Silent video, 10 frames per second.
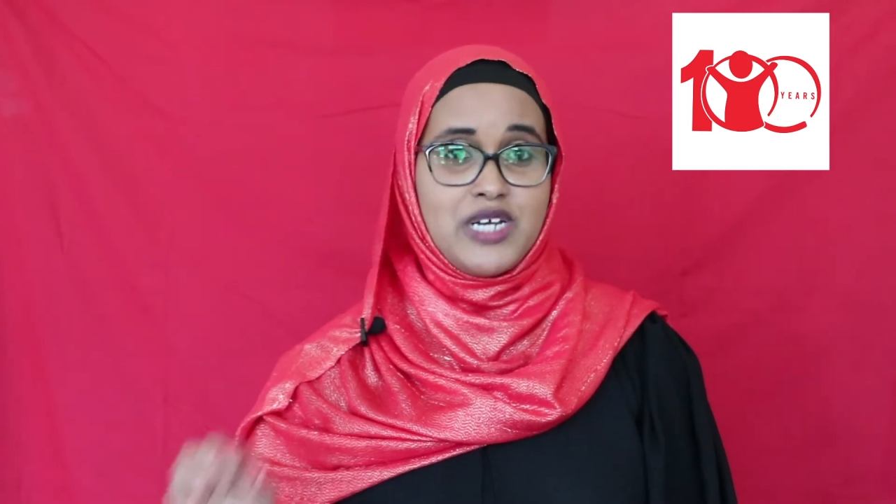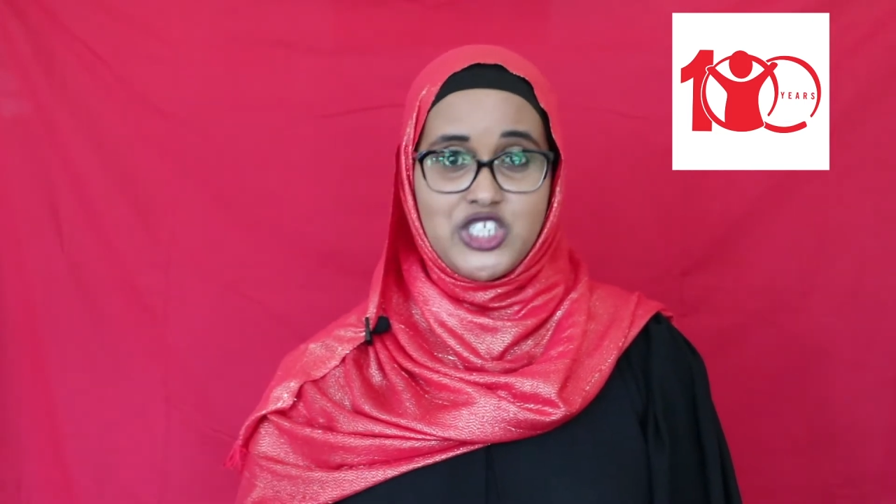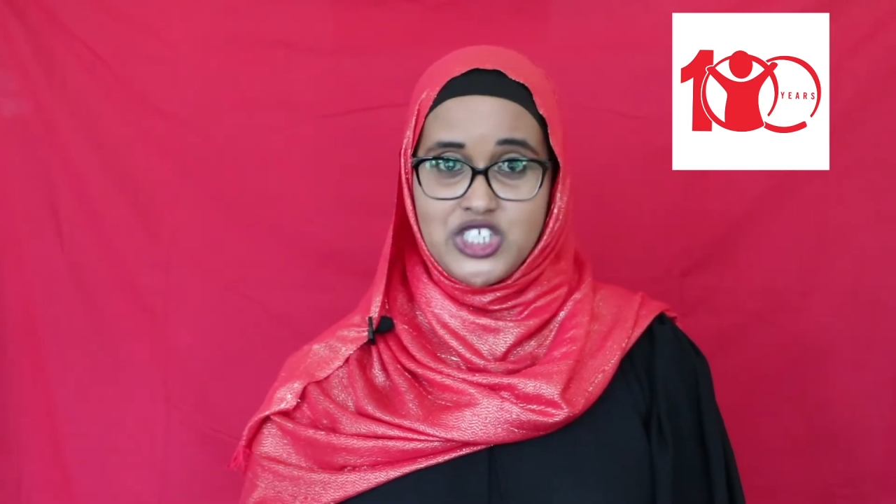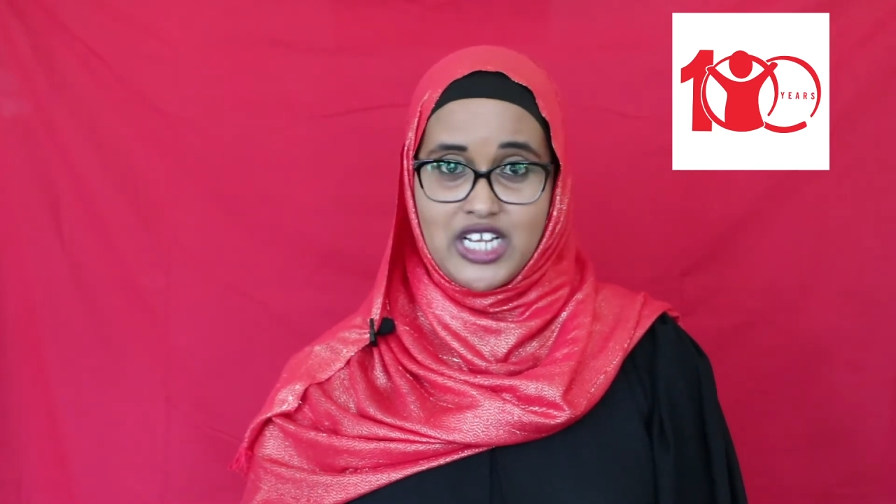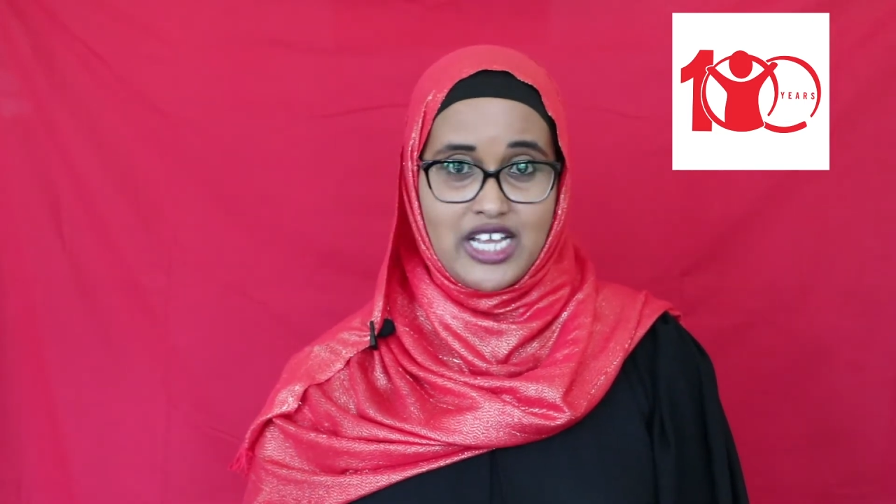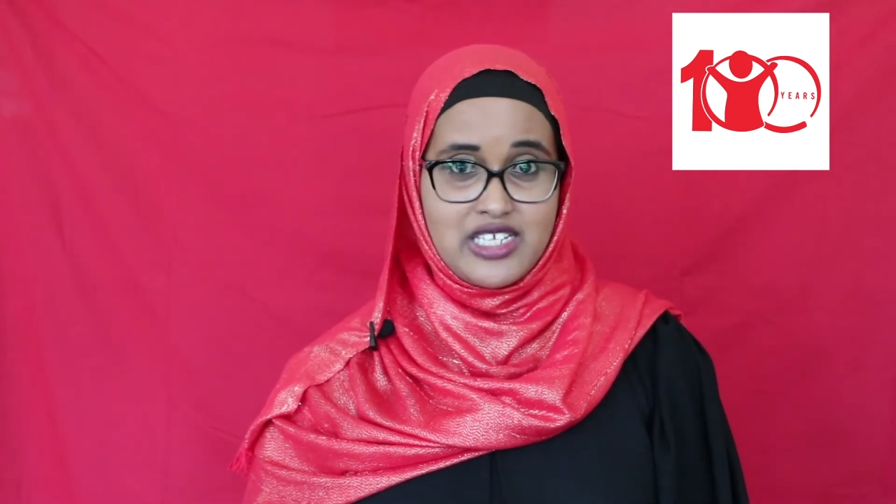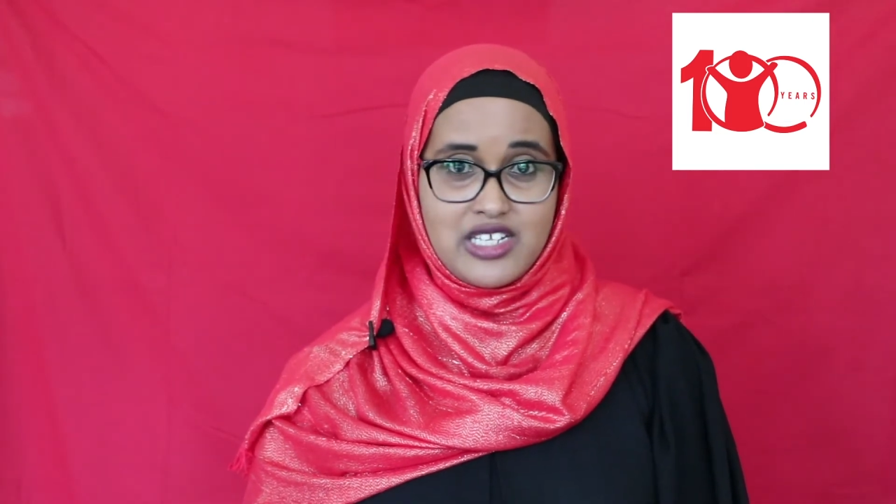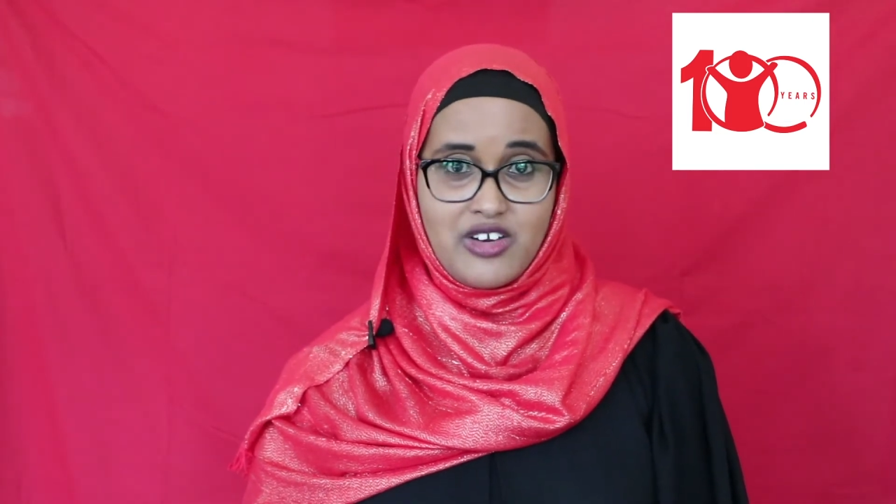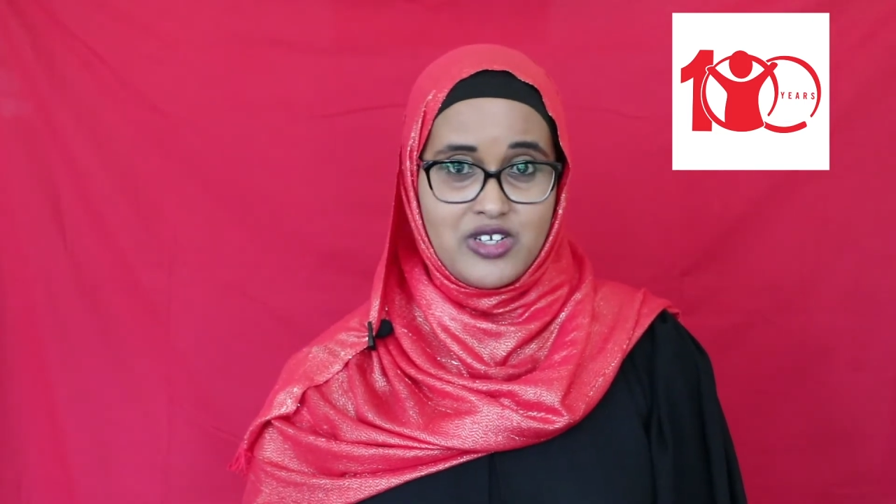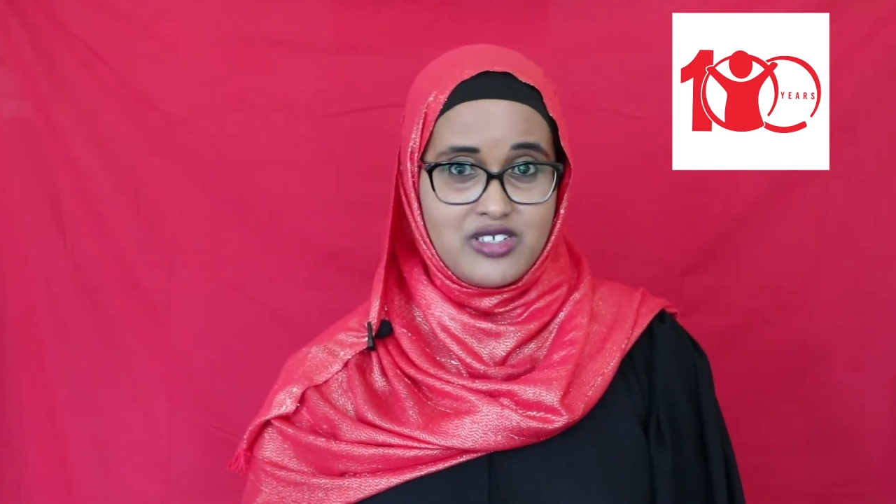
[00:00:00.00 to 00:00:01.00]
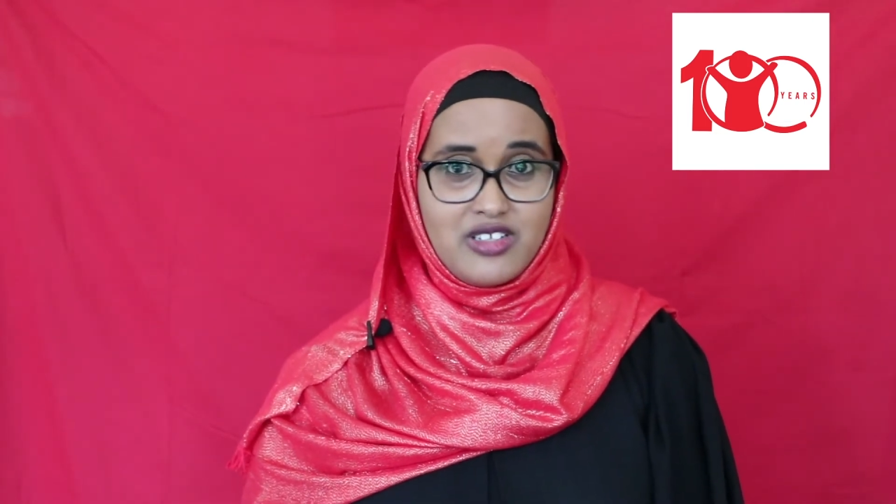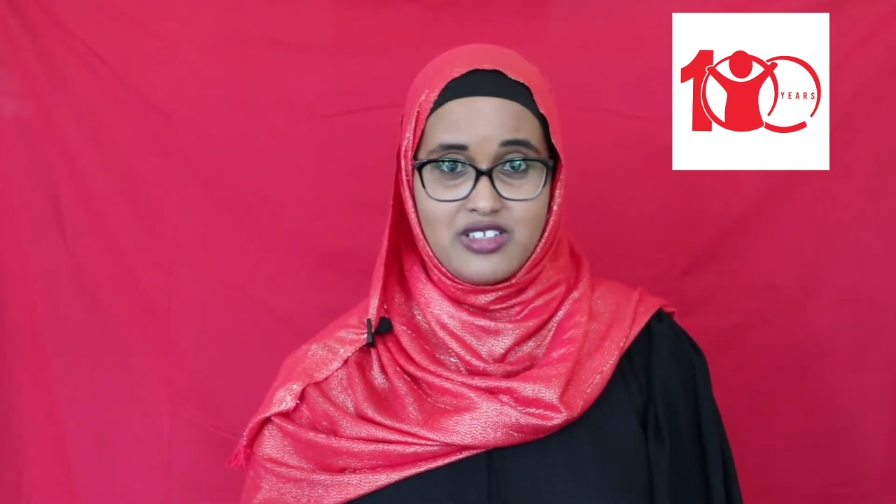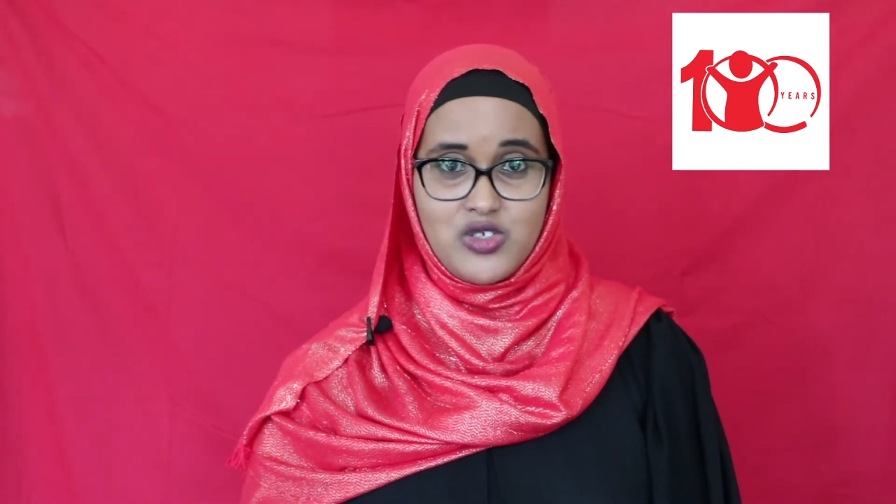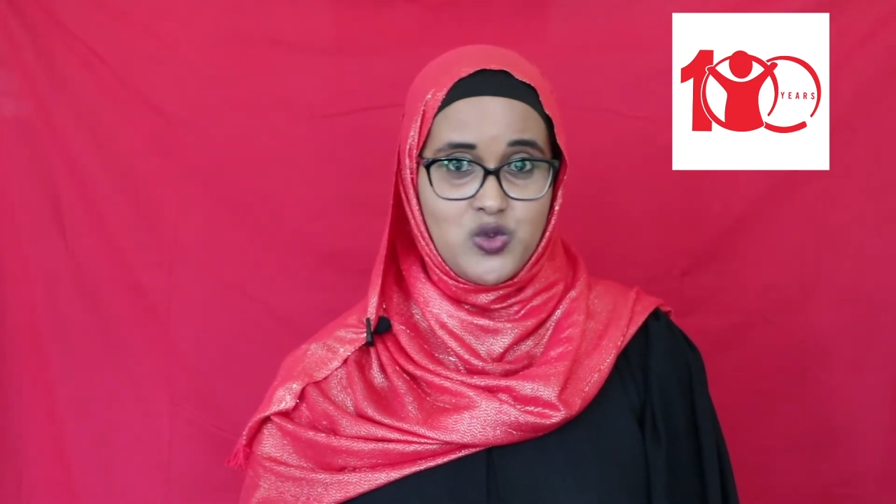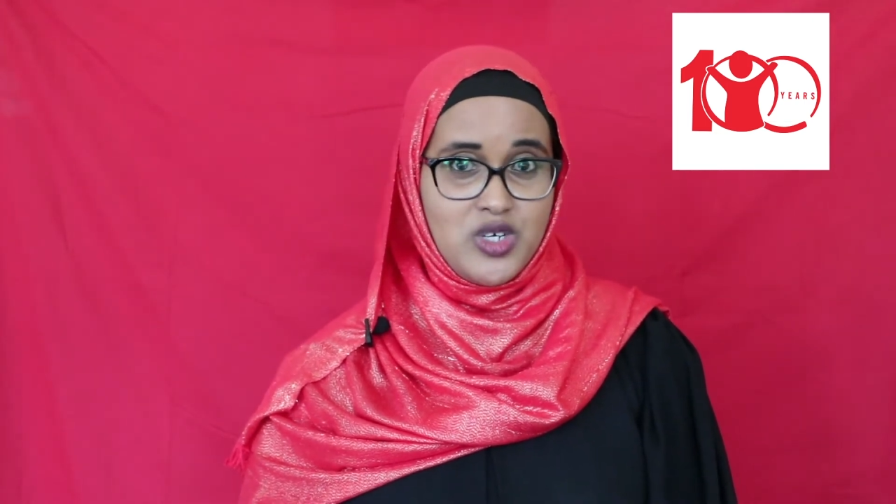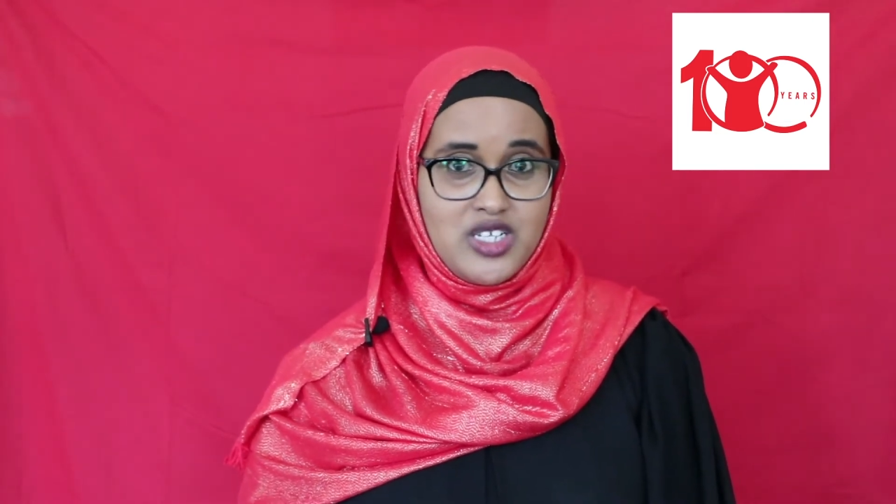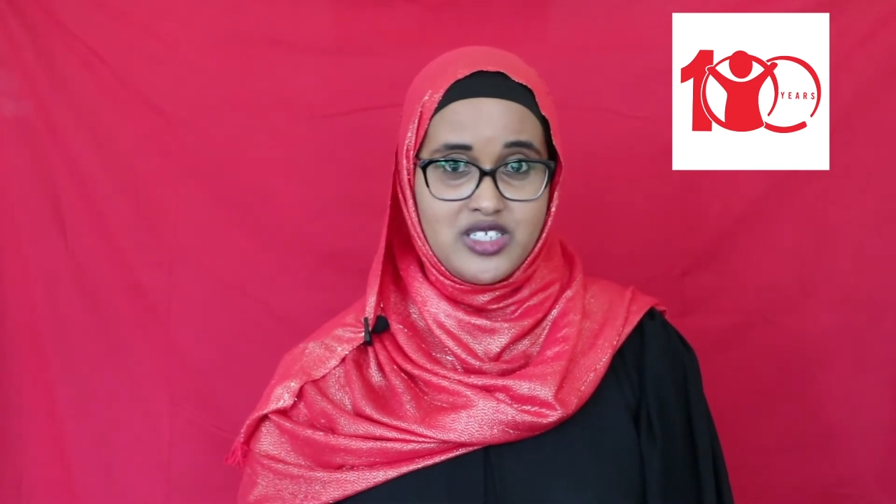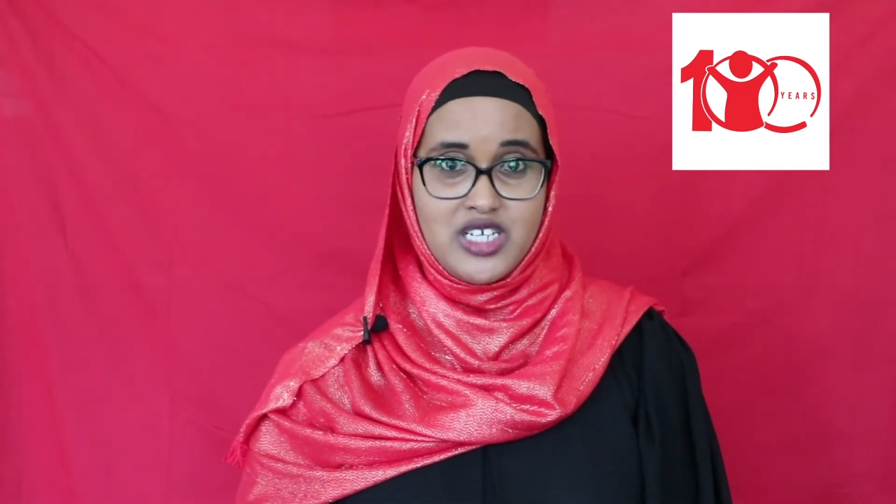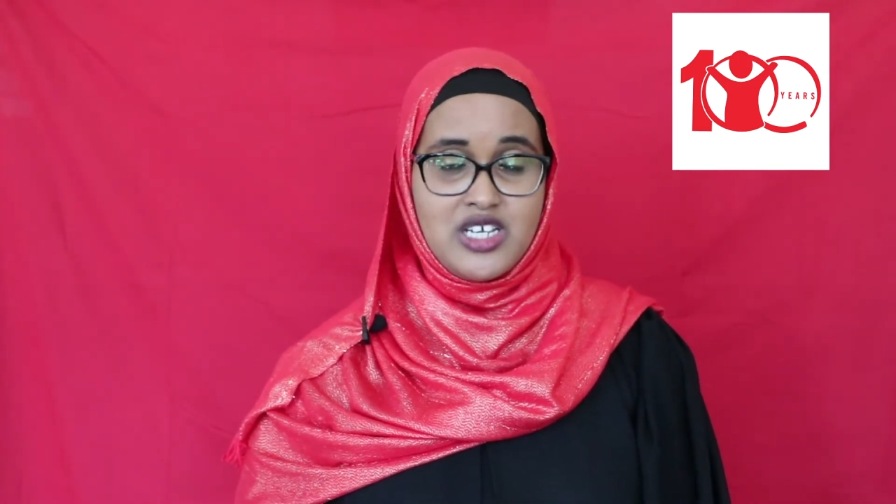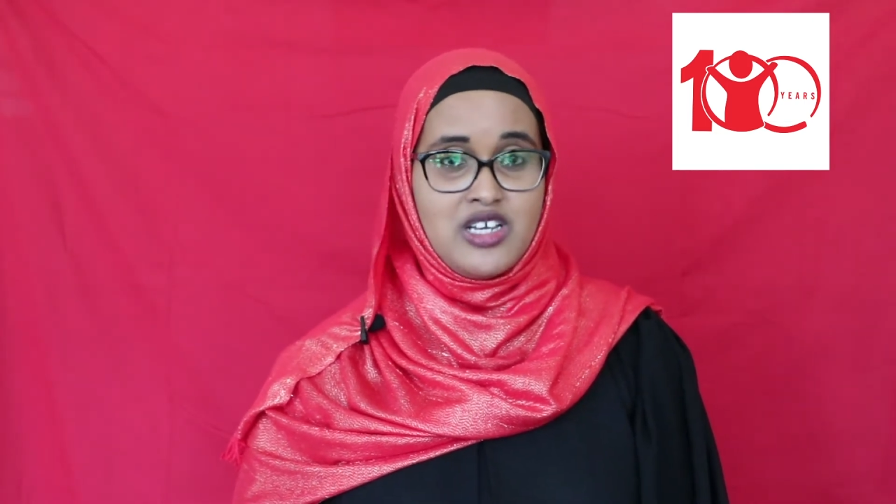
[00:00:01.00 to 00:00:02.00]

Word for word: marginalized areas in this world